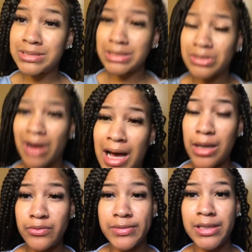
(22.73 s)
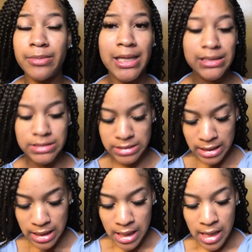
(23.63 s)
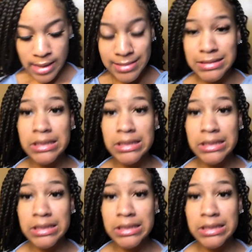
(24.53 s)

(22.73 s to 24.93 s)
a little all over the place. So